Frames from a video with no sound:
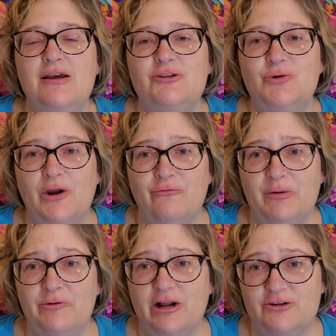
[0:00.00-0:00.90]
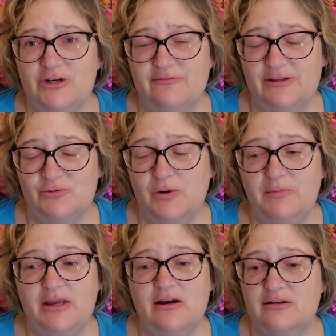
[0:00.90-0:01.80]
doing a reproduction of this one,
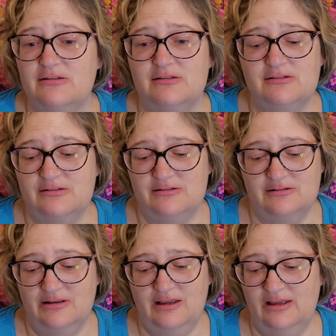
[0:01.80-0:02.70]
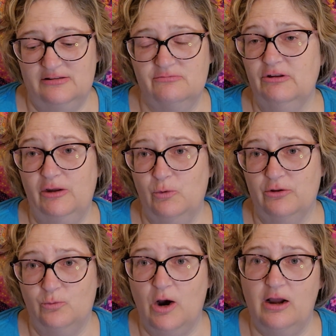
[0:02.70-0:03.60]
because it's really
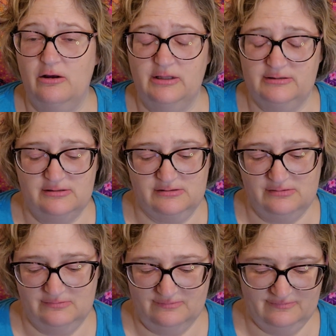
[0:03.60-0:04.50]
worthwhile. It's